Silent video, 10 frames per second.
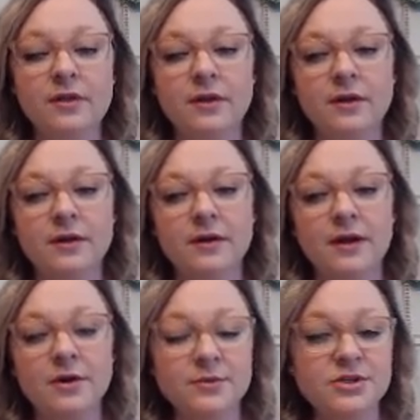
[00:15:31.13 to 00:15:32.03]
the
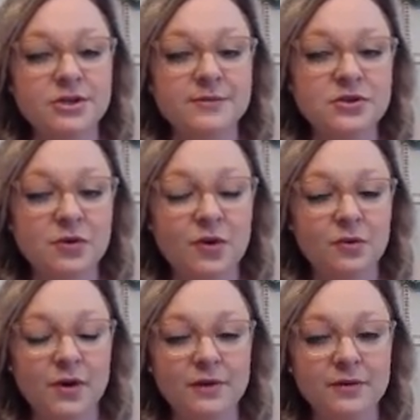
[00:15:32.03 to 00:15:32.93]
Airmanship
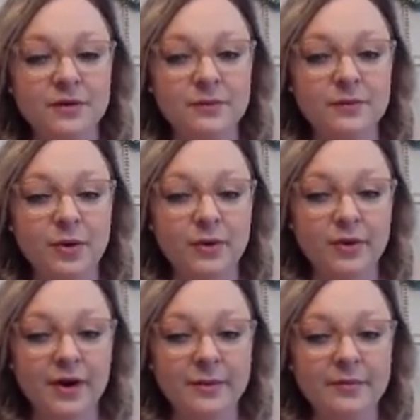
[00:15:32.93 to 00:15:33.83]
201
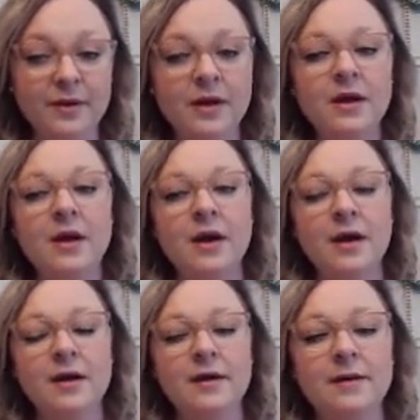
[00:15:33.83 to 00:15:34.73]
program.
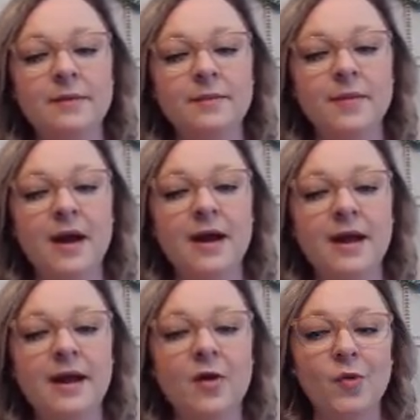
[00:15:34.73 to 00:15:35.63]

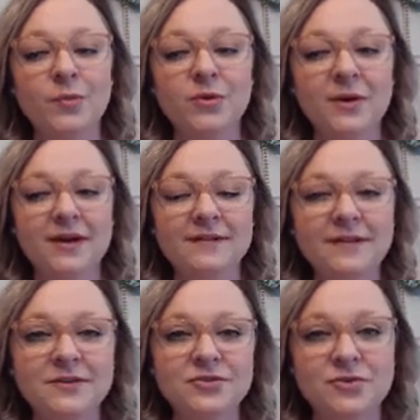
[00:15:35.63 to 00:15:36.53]
I hope you have
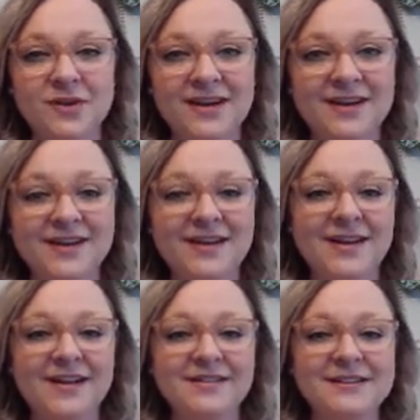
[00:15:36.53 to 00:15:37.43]
enjoyed
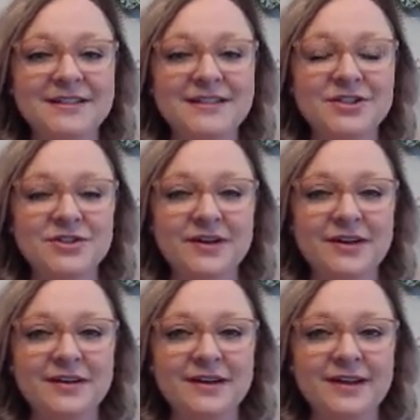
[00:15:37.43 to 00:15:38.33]
listening to
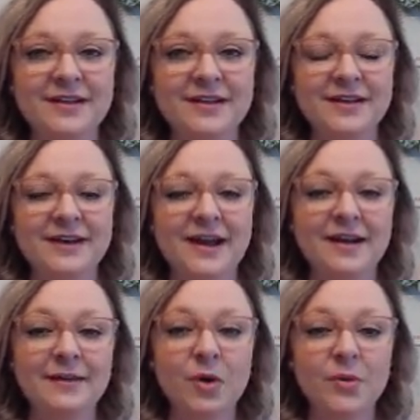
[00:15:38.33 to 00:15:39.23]
it, and then I
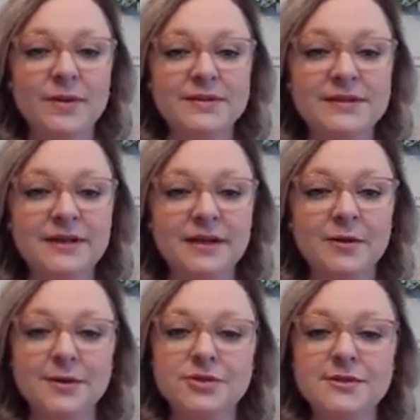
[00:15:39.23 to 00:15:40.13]
am open to any
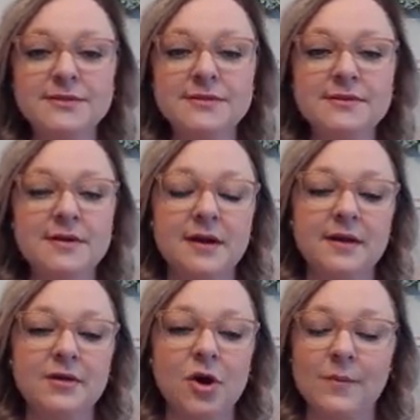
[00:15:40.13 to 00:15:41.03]
questions,
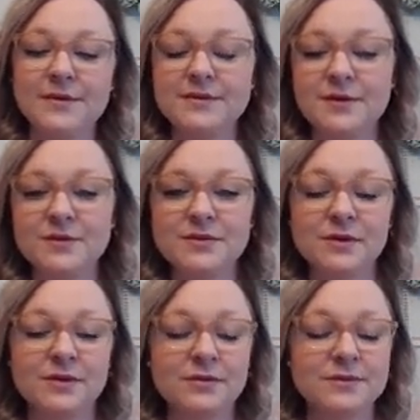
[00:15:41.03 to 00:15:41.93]
comments,
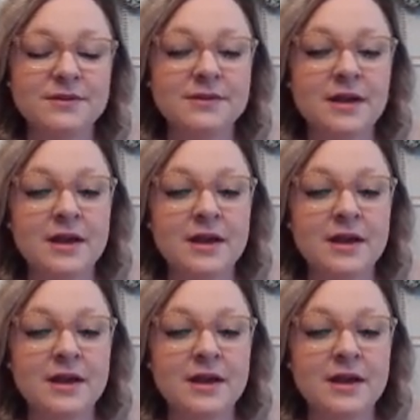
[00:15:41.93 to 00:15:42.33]
concerns,